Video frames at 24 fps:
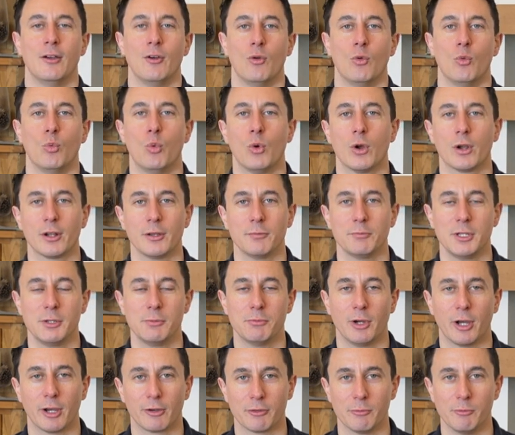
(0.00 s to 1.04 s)
What I mean
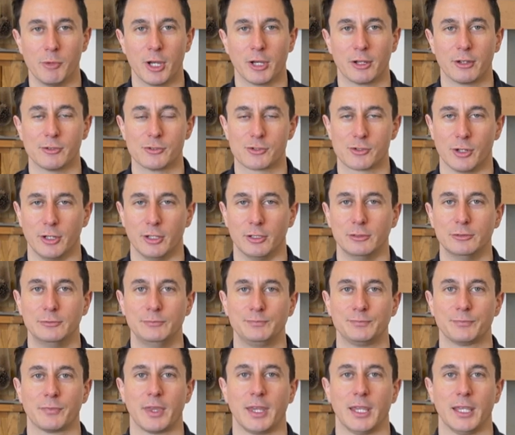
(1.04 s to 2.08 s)
by remote control
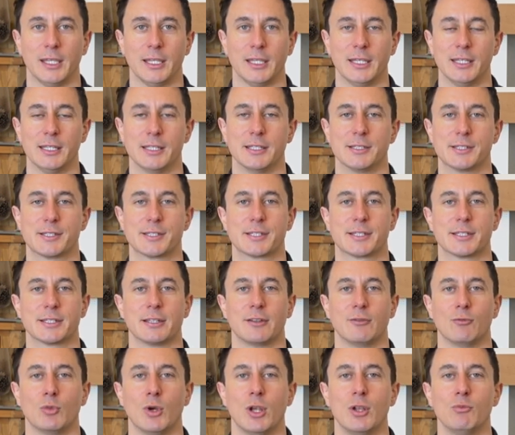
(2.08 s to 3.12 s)
is
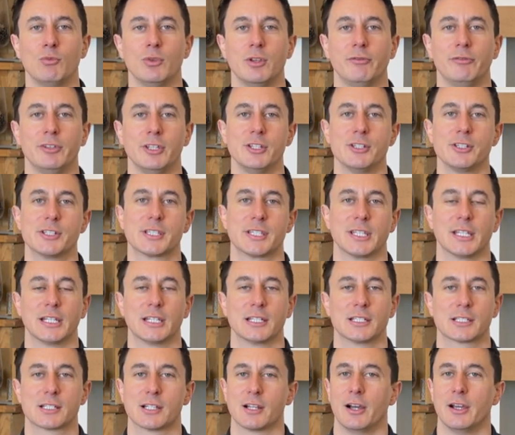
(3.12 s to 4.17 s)
when we've used
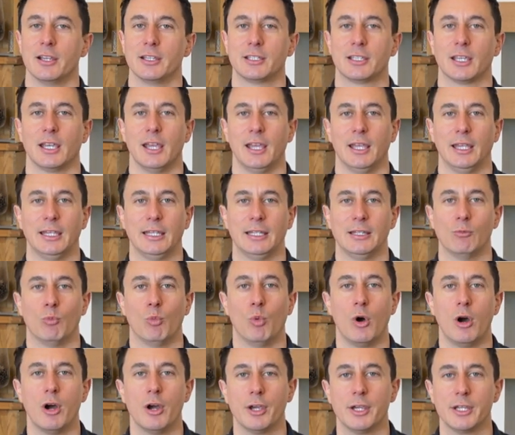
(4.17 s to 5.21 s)
things like a
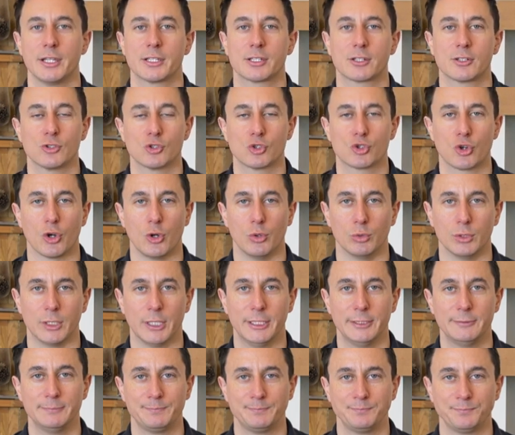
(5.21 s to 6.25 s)
Wise
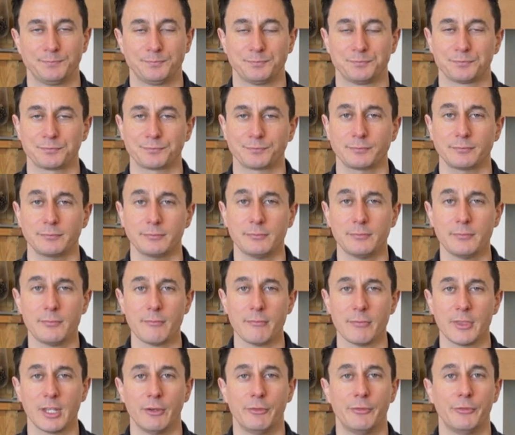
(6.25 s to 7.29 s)
controller
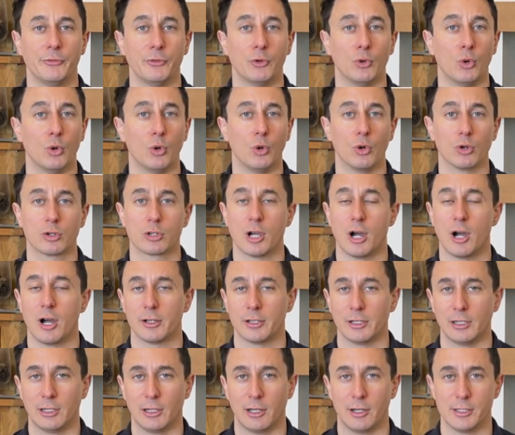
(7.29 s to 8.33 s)
for
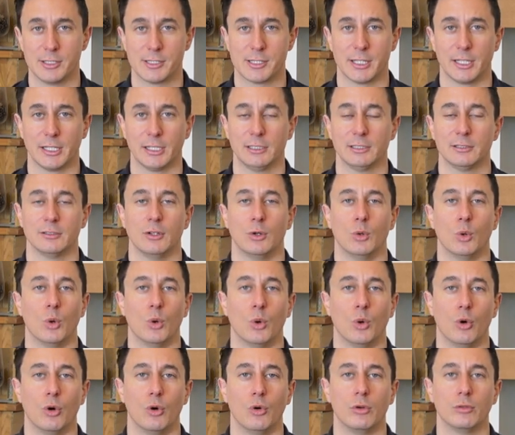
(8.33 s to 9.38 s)
garden lighting
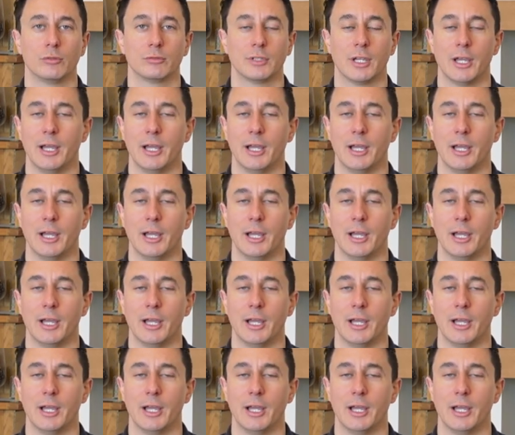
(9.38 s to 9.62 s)
or